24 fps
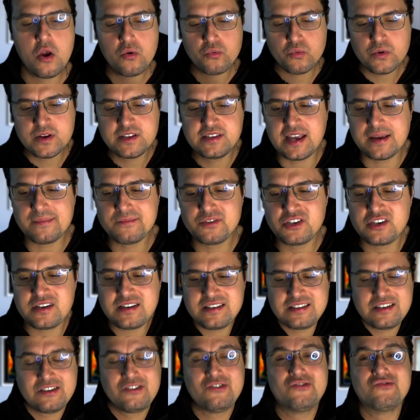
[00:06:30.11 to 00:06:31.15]
Redemption
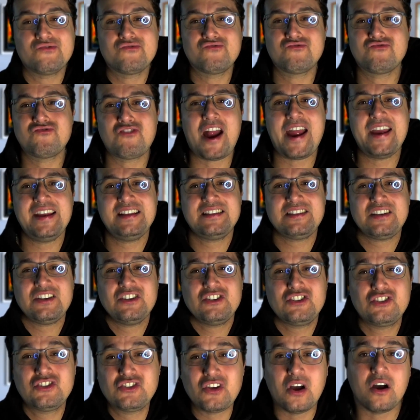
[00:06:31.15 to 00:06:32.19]
is a great
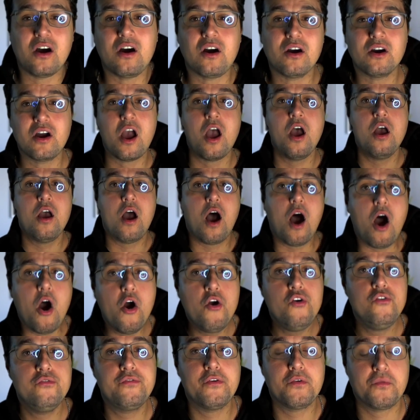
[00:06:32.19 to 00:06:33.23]
song
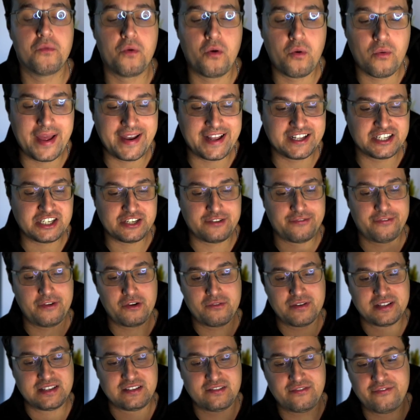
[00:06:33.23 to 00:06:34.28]
overall and I just
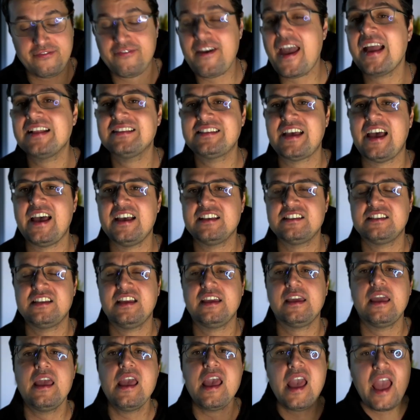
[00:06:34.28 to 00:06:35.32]
feel it's
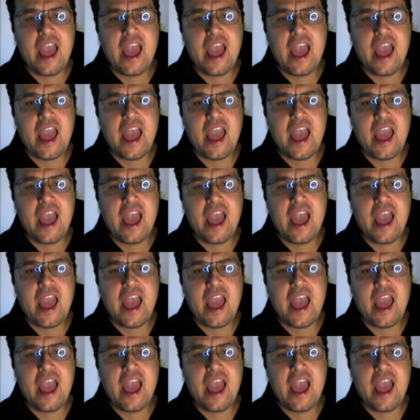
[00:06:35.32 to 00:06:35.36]
fantastic.